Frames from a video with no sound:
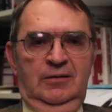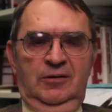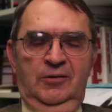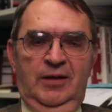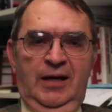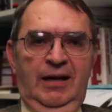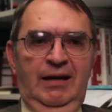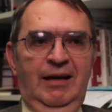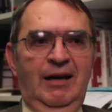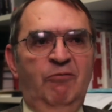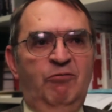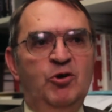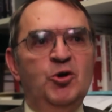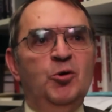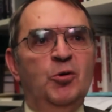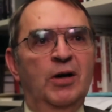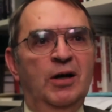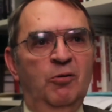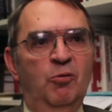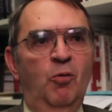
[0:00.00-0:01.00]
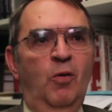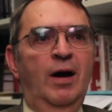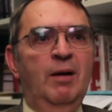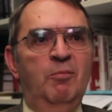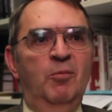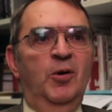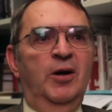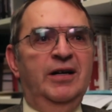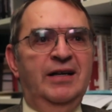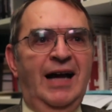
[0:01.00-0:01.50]
Okay, if you earn $1
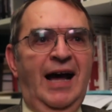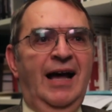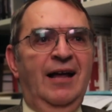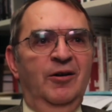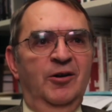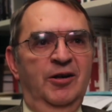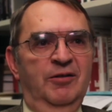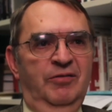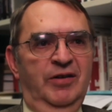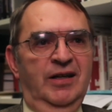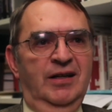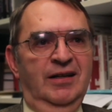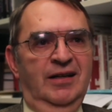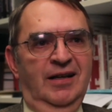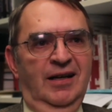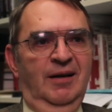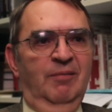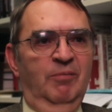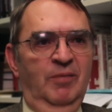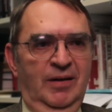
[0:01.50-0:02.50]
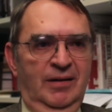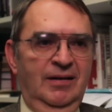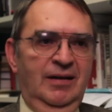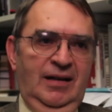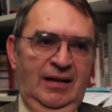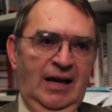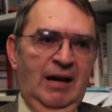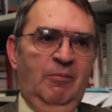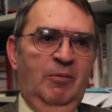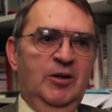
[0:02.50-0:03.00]
more of income,
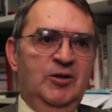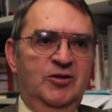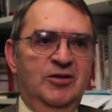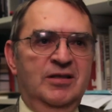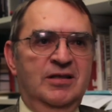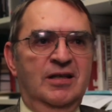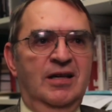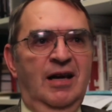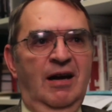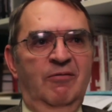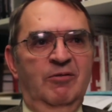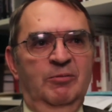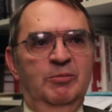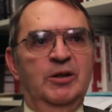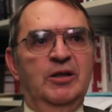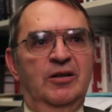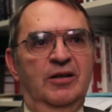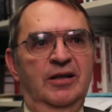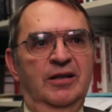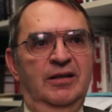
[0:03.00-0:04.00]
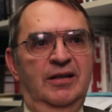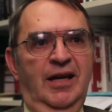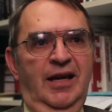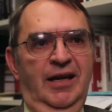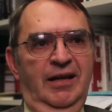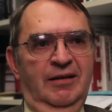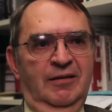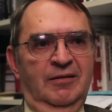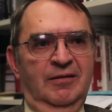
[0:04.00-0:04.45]
how much is the government going to take?